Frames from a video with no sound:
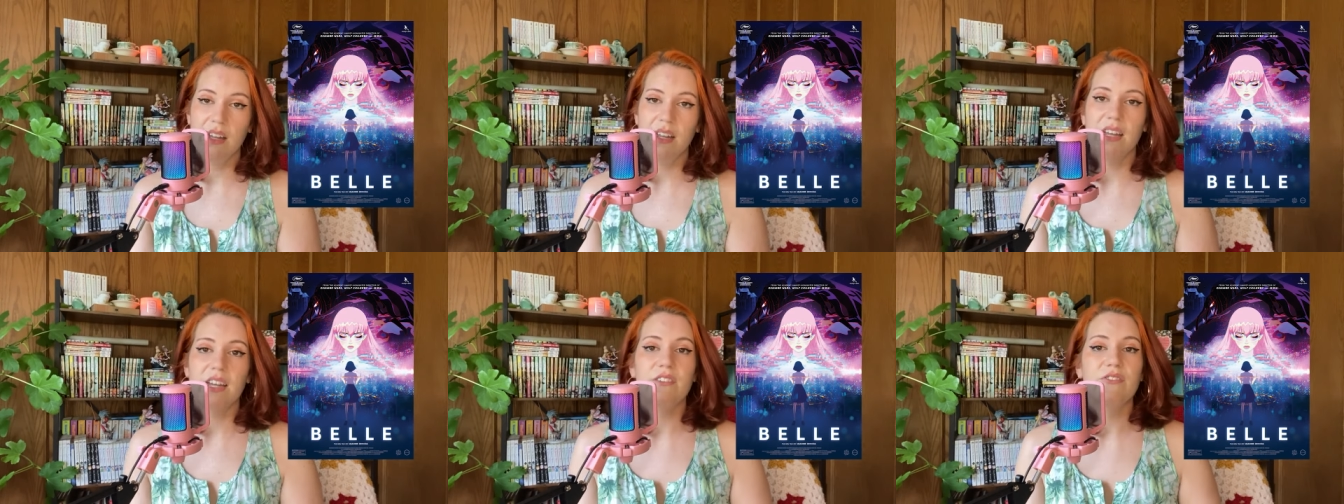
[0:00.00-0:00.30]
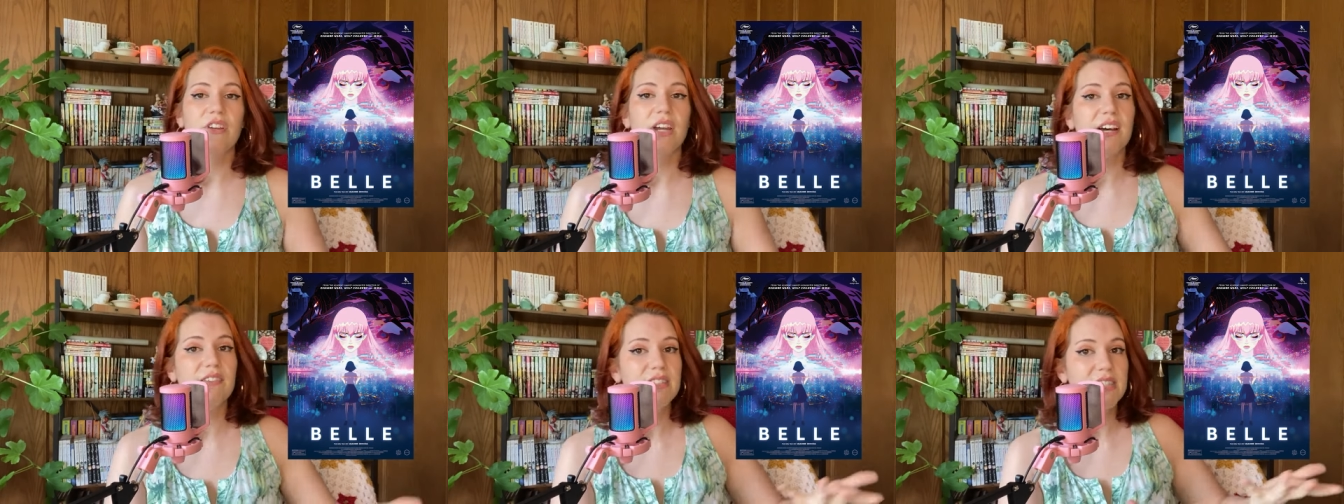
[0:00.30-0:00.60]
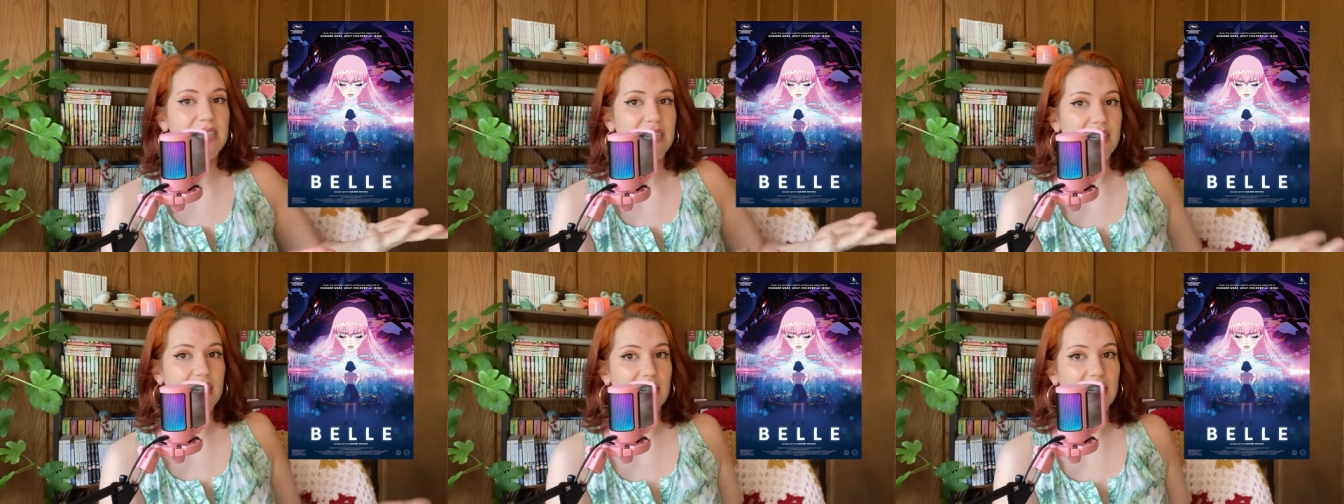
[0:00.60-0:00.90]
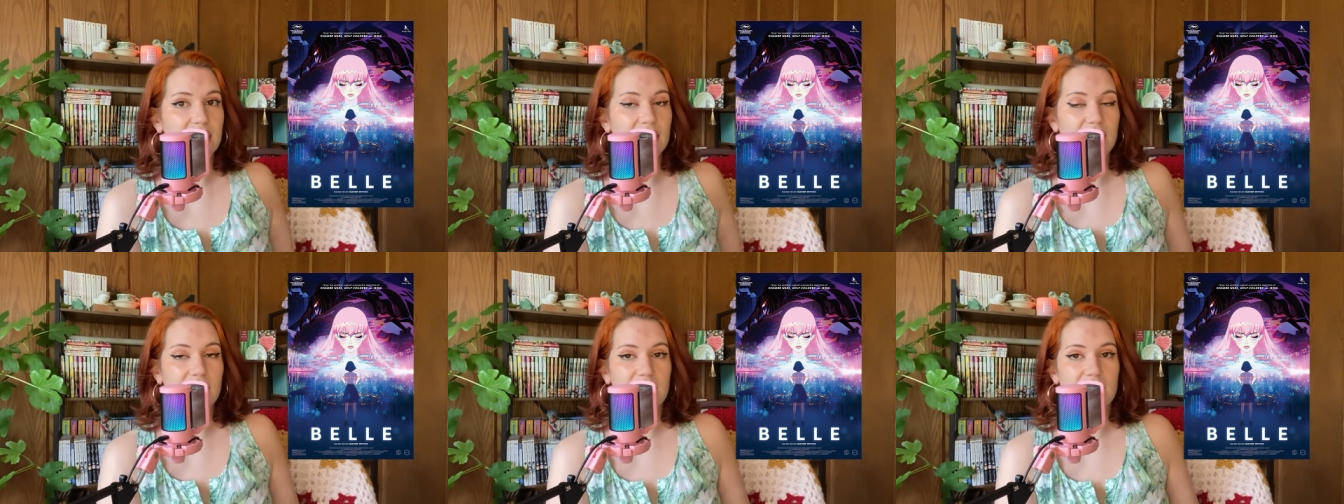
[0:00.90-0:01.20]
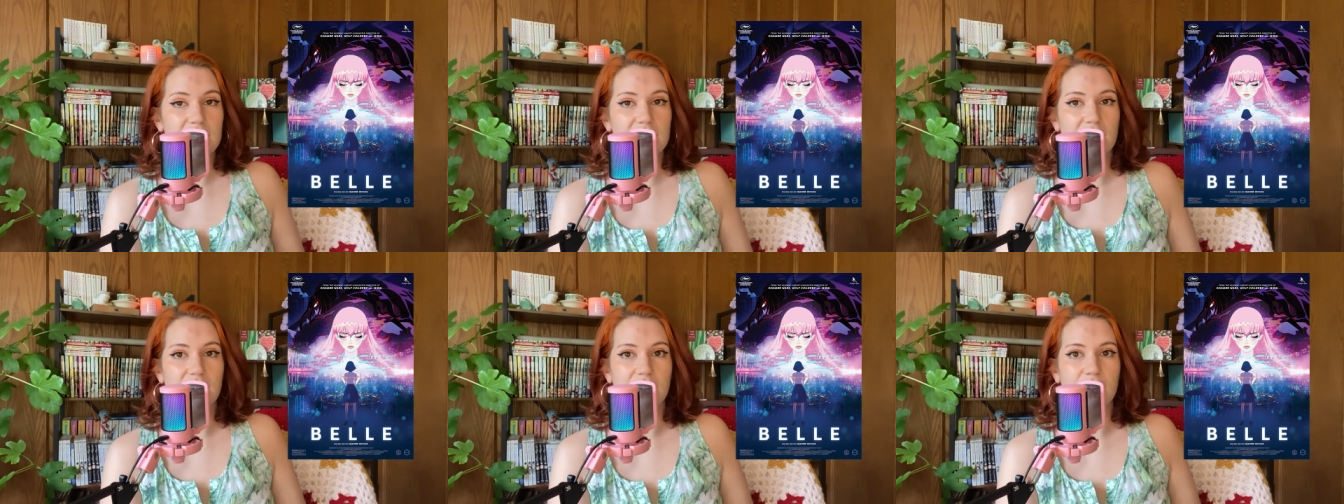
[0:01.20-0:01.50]
If you haven't seen it,
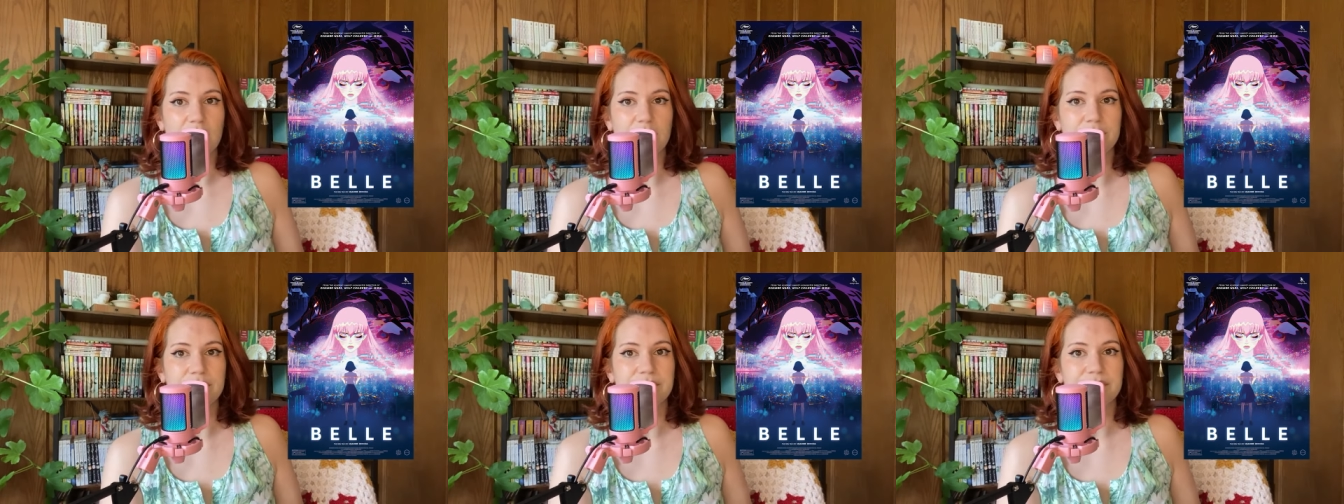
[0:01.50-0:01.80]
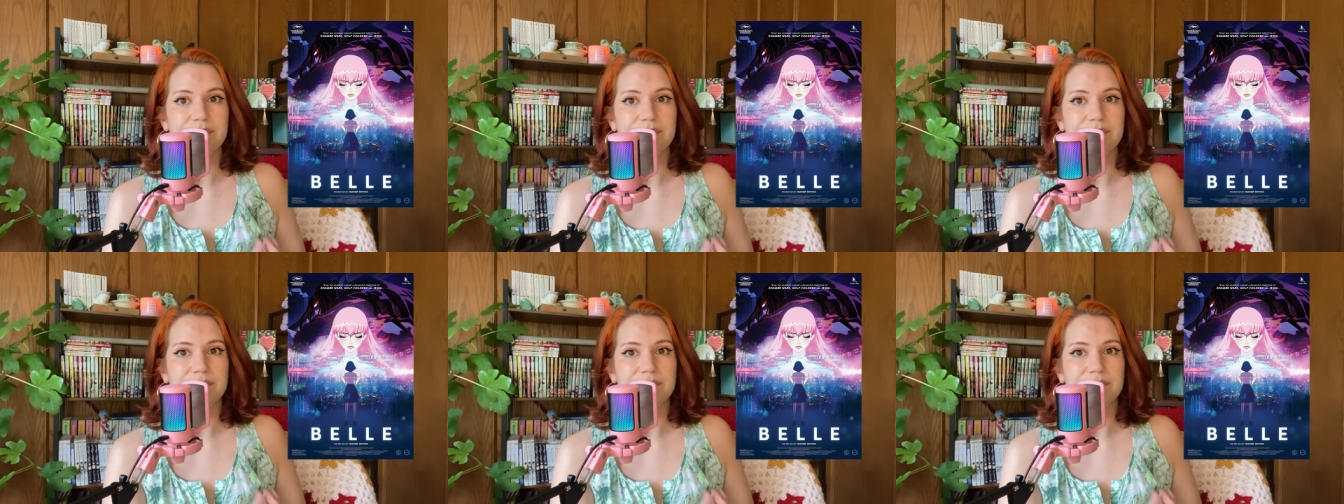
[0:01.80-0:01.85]
it's um